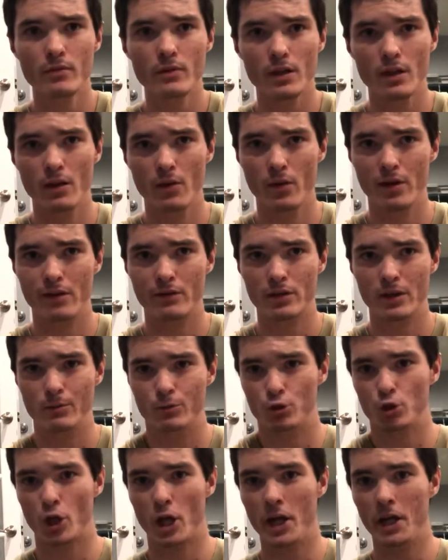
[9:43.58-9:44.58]
And whenever I'm
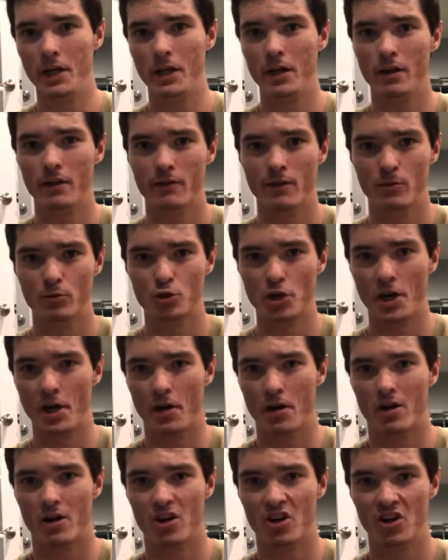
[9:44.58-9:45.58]
training, if I'm training
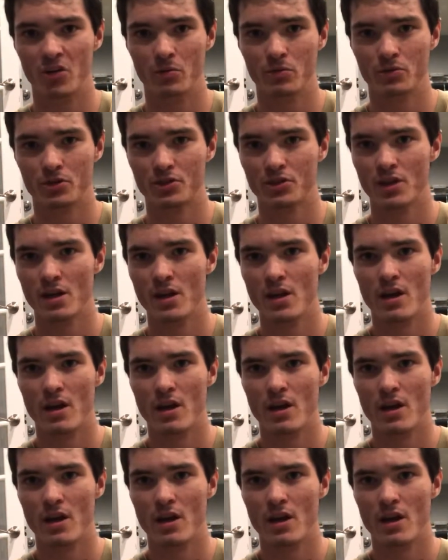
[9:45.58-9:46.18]
arms,